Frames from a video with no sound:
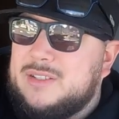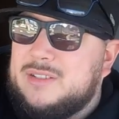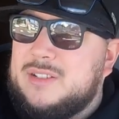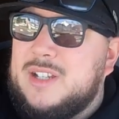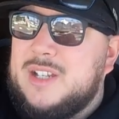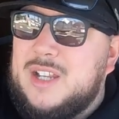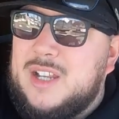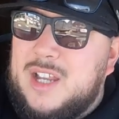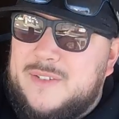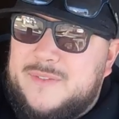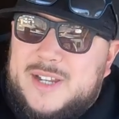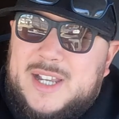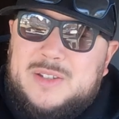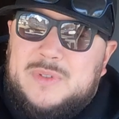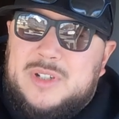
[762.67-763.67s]
So
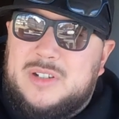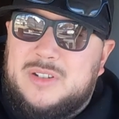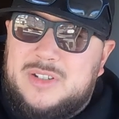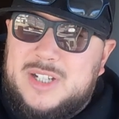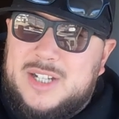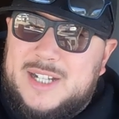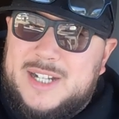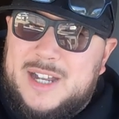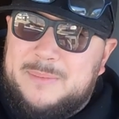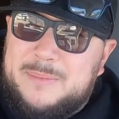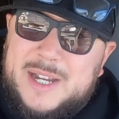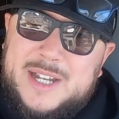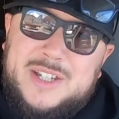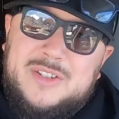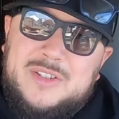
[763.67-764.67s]
if you guys want to go check it out,
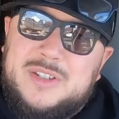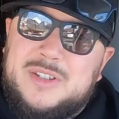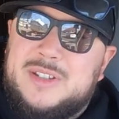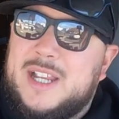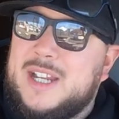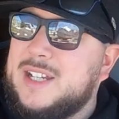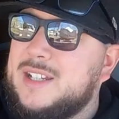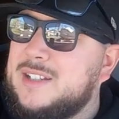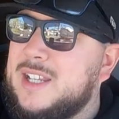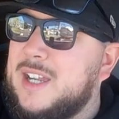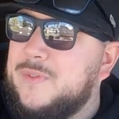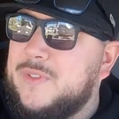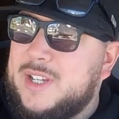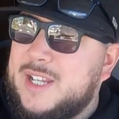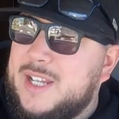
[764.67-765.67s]
mind you, it's like
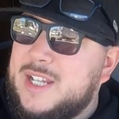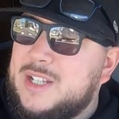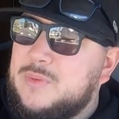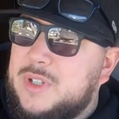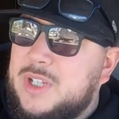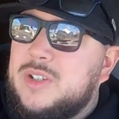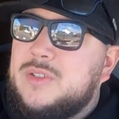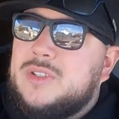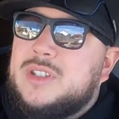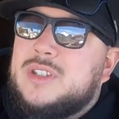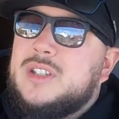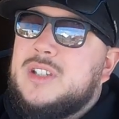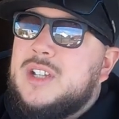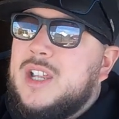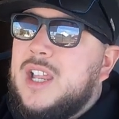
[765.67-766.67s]
not for kids. We
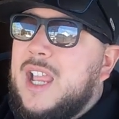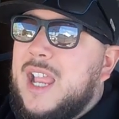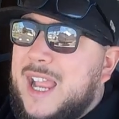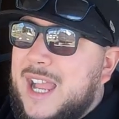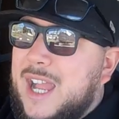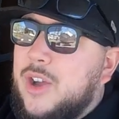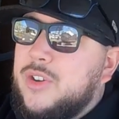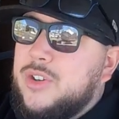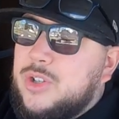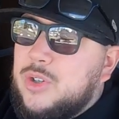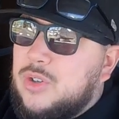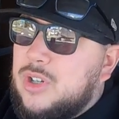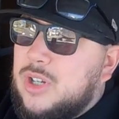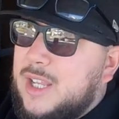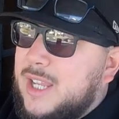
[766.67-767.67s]
use
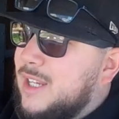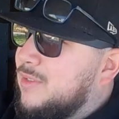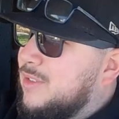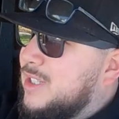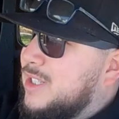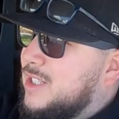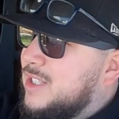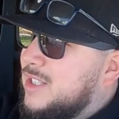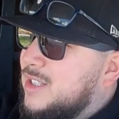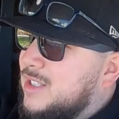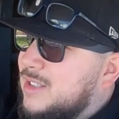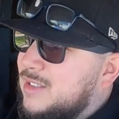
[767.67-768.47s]
outdoor language.